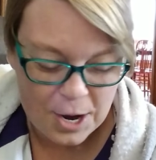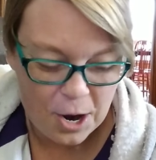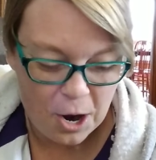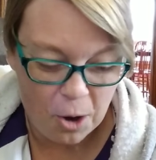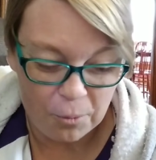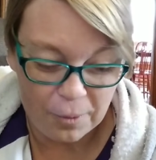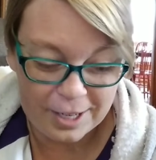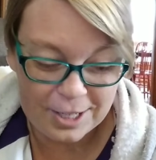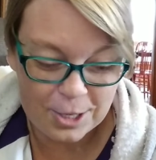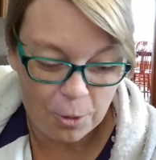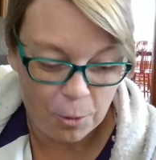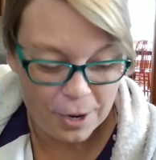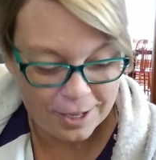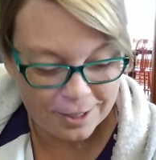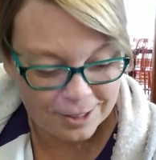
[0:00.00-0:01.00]
A rich
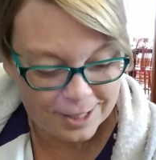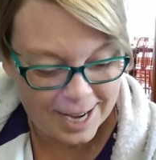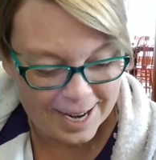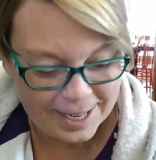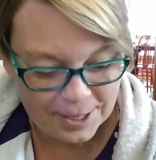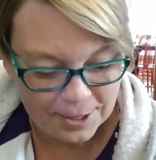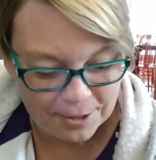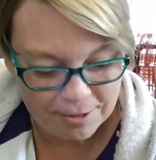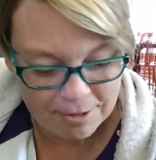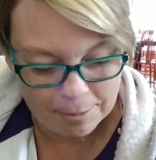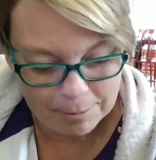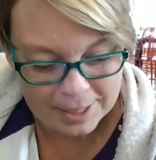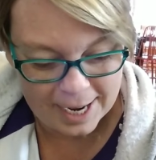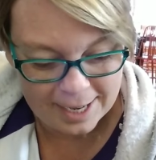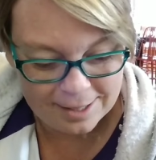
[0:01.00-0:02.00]
oil tycoon from
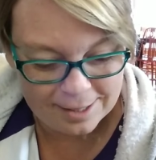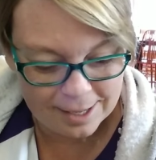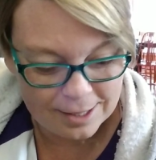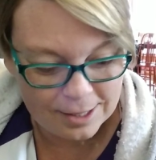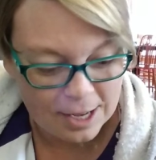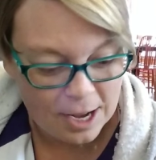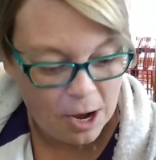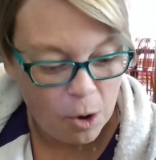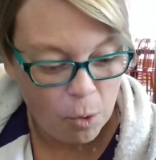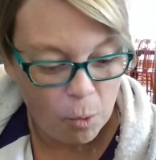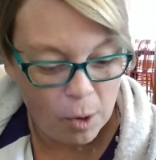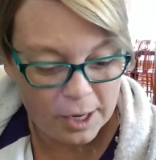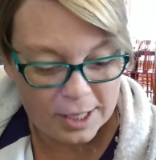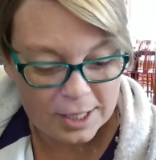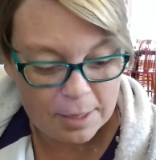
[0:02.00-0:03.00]
Texas
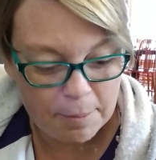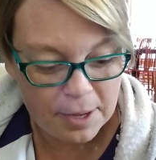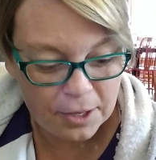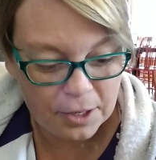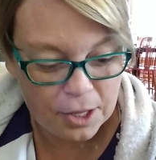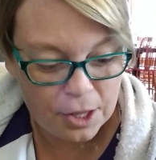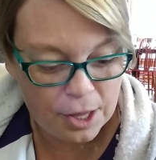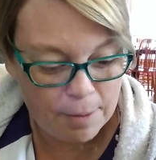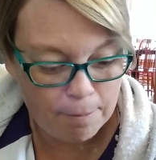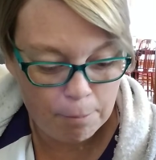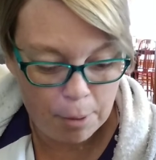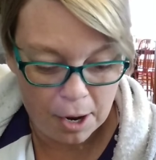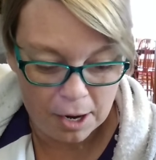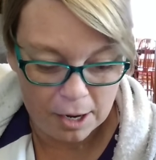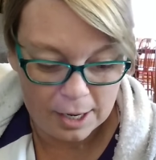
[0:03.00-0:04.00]
wanted to build a theme
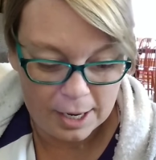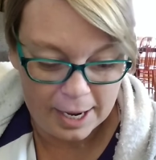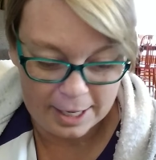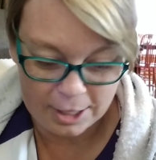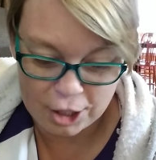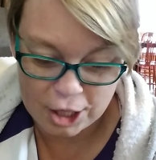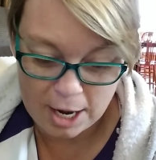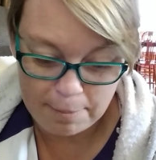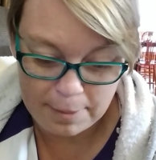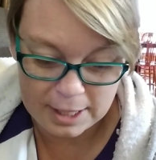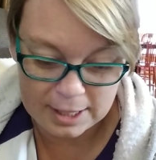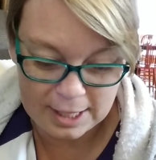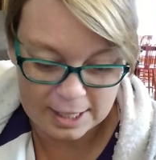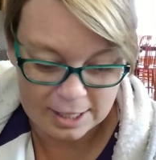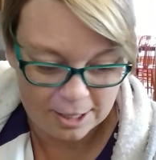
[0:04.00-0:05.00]
park and shopping
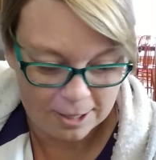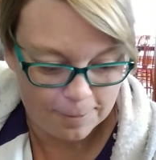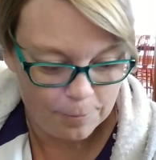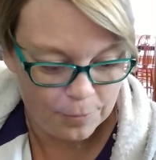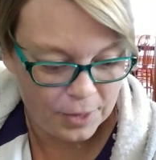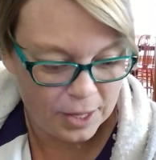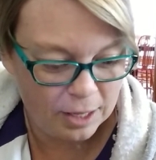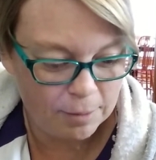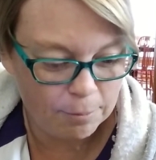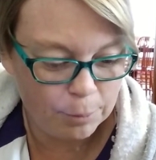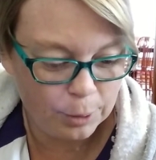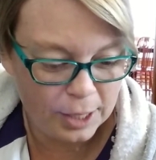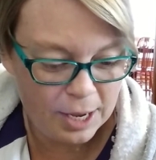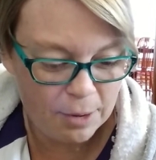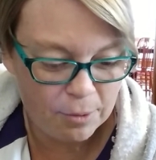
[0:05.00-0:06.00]
center,
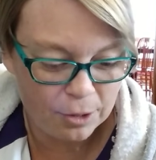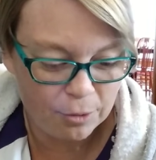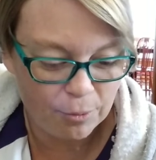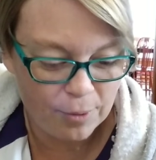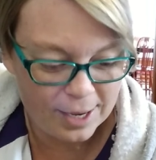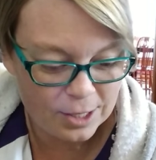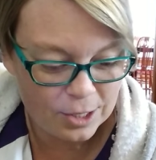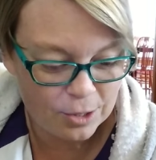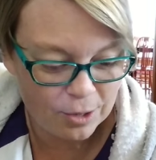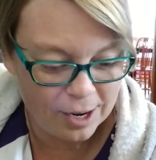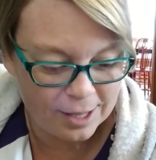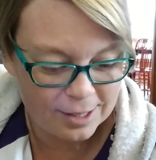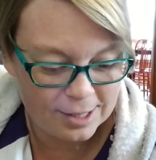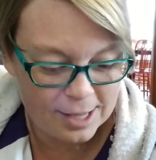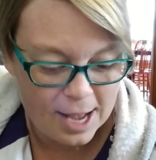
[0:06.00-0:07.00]
complete with
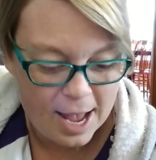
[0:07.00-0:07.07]
restaurants